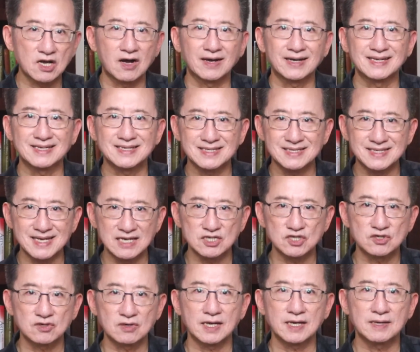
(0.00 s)
are
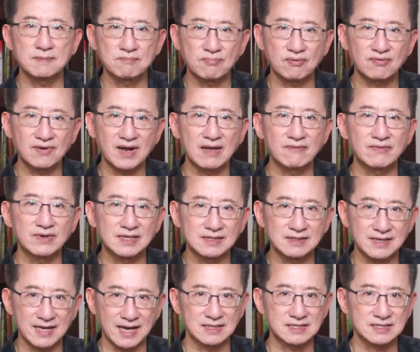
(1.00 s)
essentially private
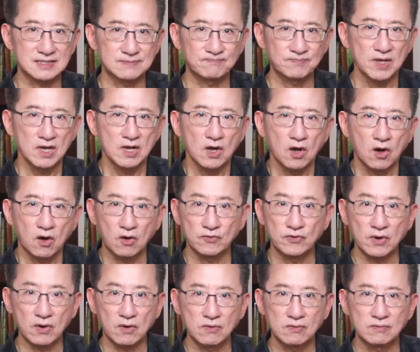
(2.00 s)
debts,
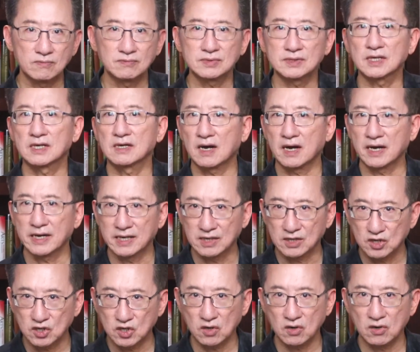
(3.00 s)
although they are
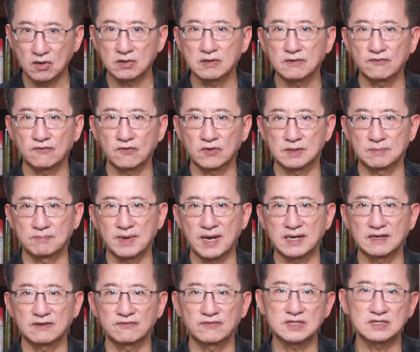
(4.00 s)
incurred for the
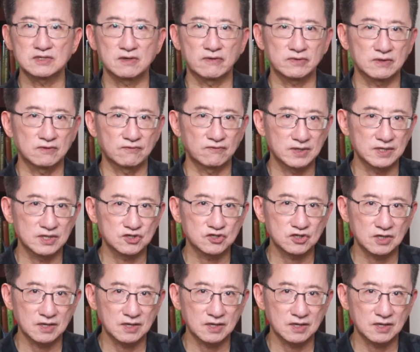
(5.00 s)
benefits of the village